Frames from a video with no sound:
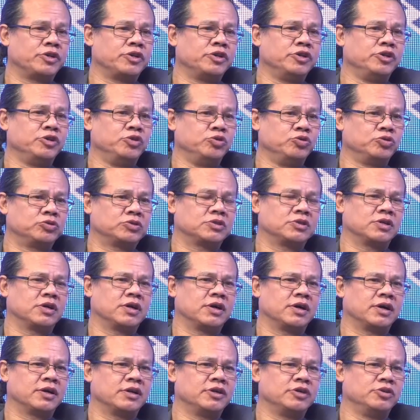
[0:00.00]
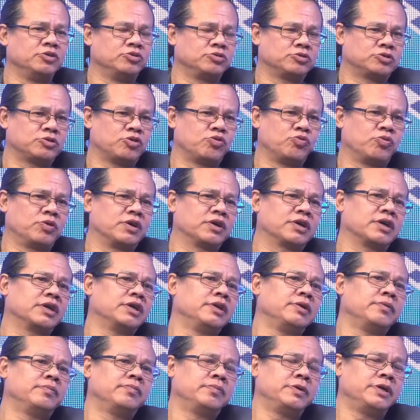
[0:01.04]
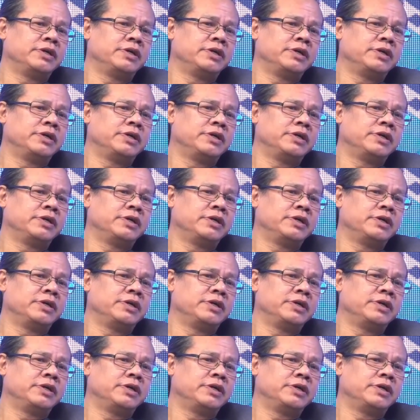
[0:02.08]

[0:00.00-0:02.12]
news, uh, news, opportunity,